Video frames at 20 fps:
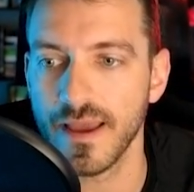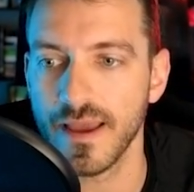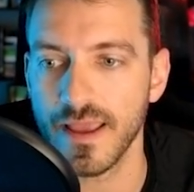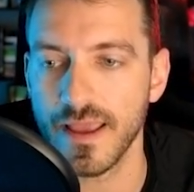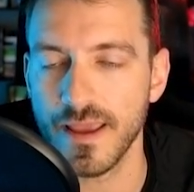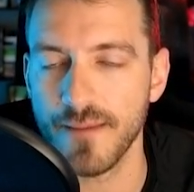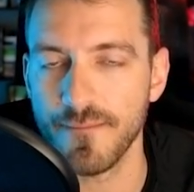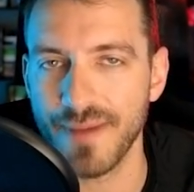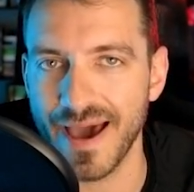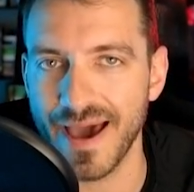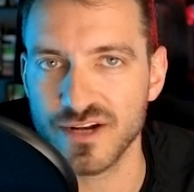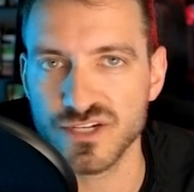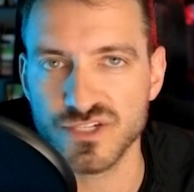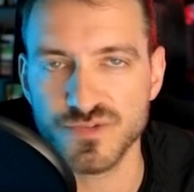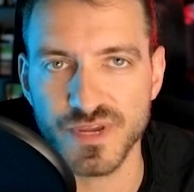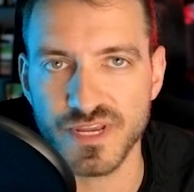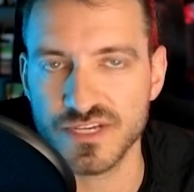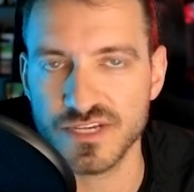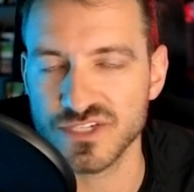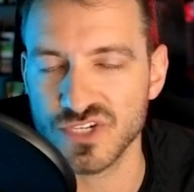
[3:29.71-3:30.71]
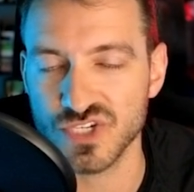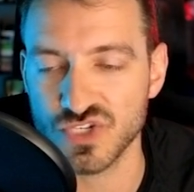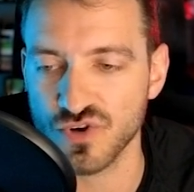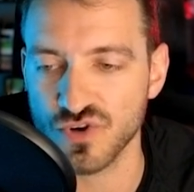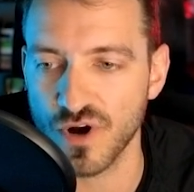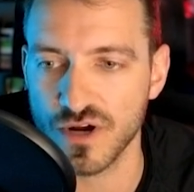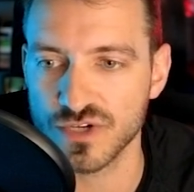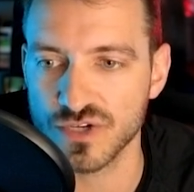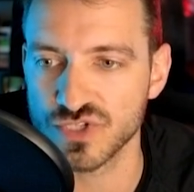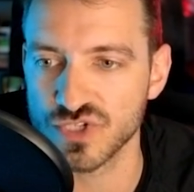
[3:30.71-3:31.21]
It matters because a
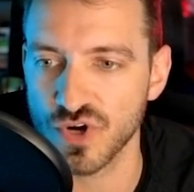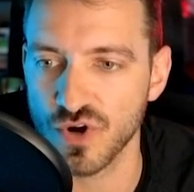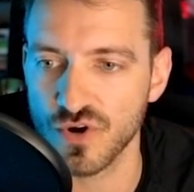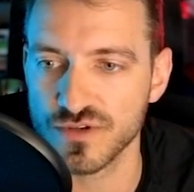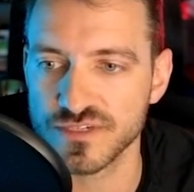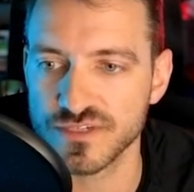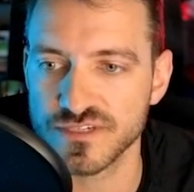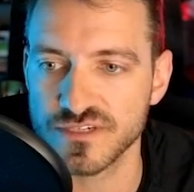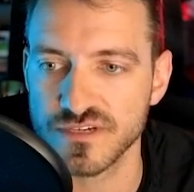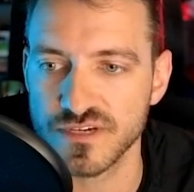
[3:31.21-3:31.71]
strong JOLTS